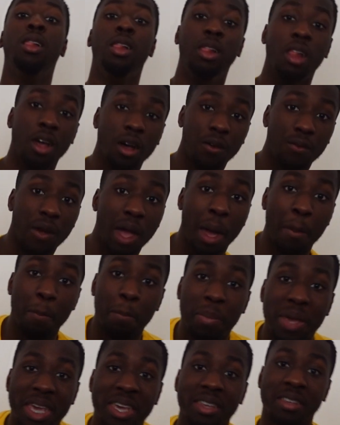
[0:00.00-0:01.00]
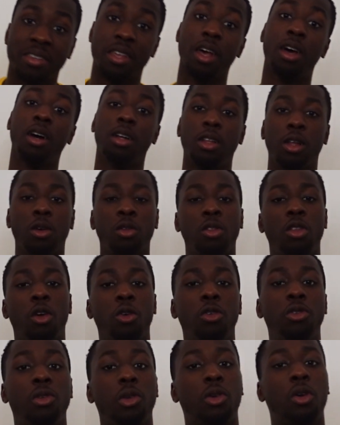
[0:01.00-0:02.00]
love, and peace among
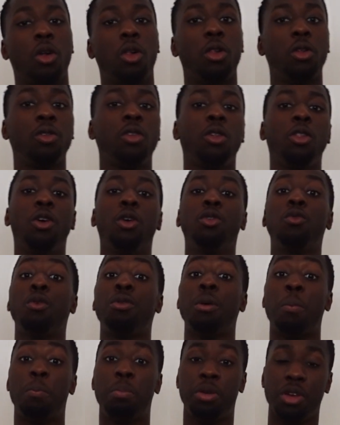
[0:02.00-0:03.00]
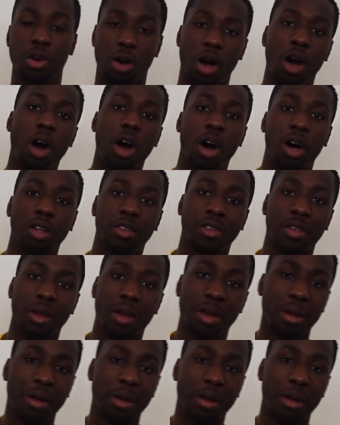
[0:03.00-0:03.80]
those who call the Lord with a pure heart.